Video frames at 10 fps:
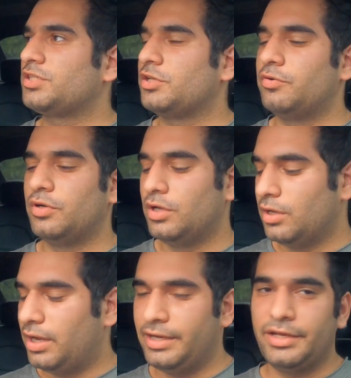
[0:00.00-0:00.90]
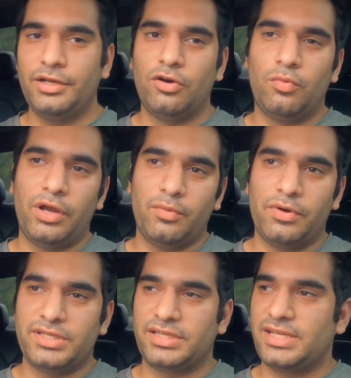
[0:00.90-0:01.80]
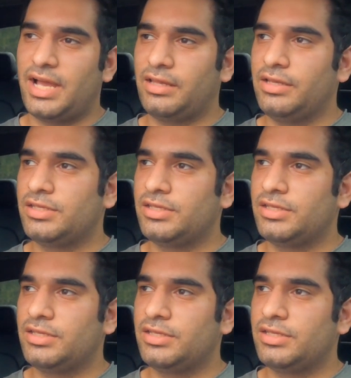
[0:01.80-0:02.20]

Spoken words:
so I didn't know what it was exactly.